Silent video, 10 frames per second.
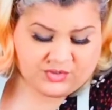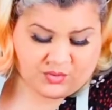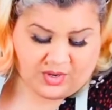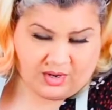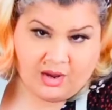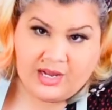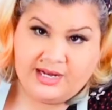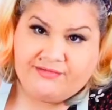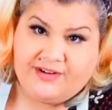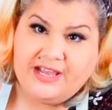quite highly
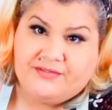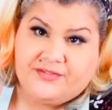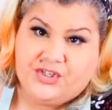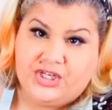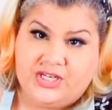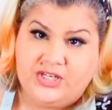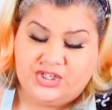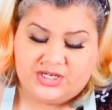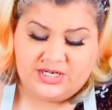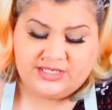flavoured for chicken.
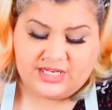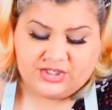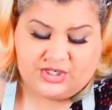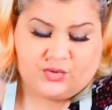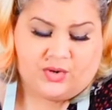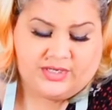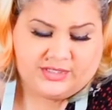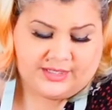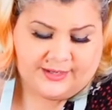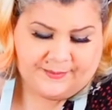Chicken is actually
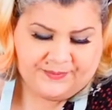quite a